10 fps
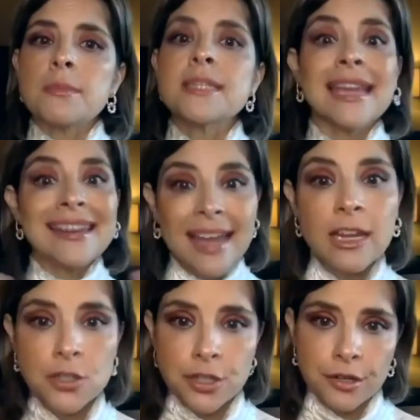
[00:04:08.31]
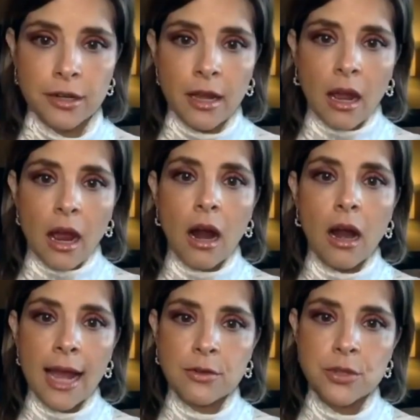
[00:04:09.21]
Satan entered
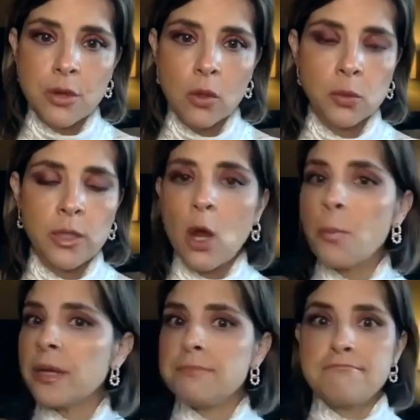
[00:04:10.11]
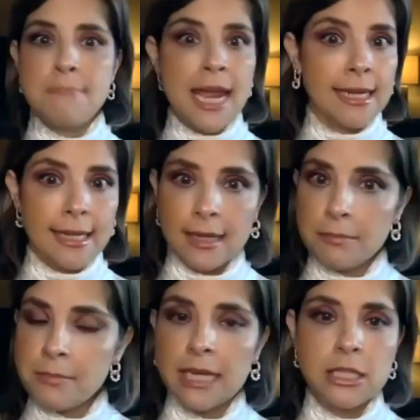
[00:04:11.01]
our household. We opened many,
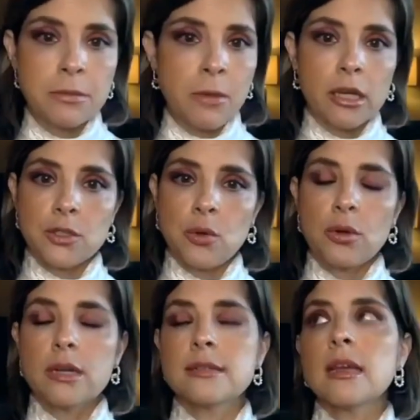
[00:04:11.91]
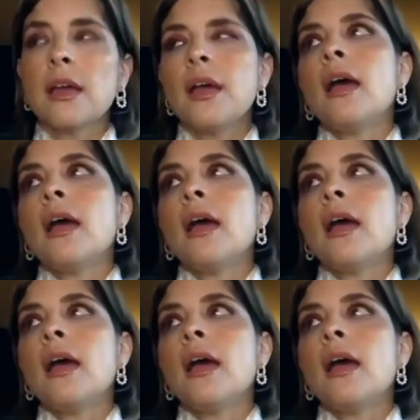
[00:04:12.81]
many demonic doors.